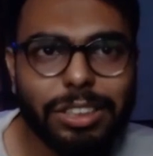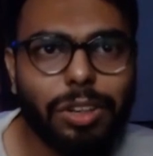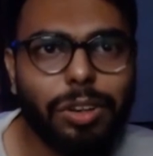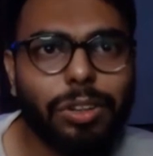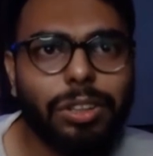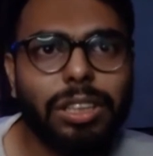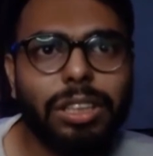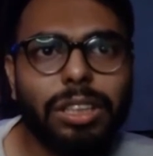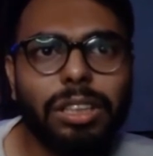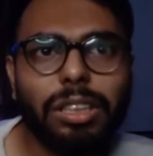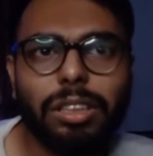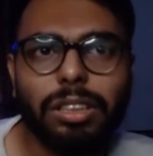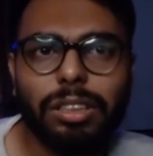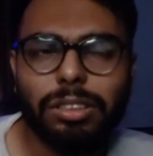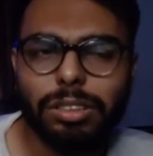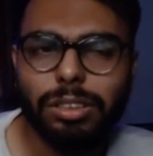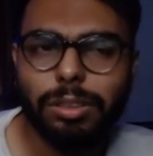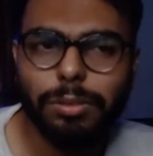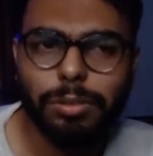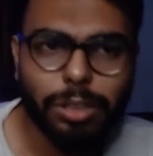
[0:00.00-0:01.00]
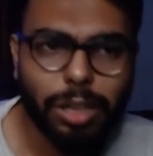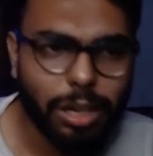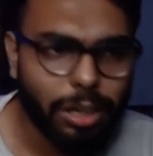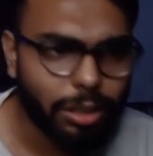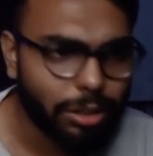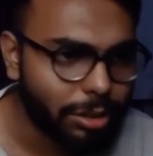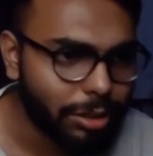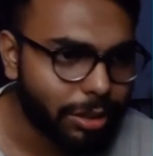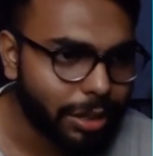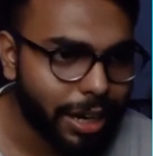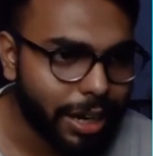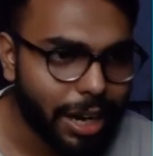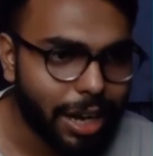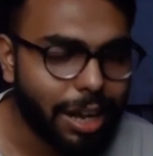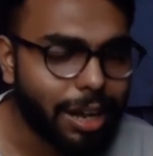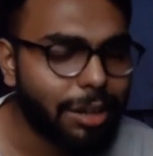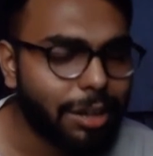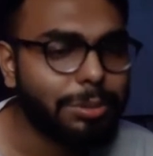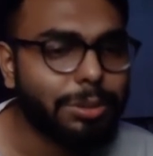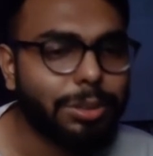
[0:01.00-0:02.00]
or some of the other
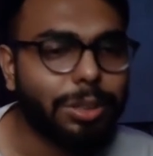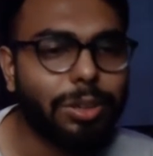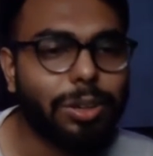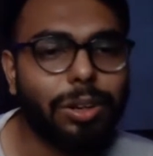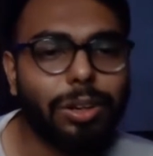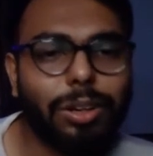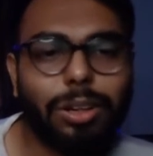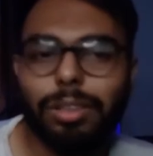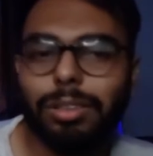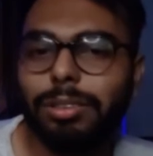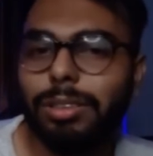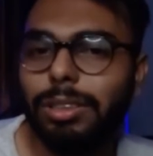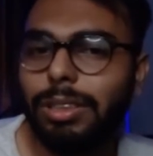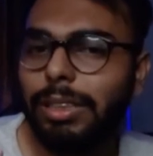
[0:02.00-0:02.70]
apps, or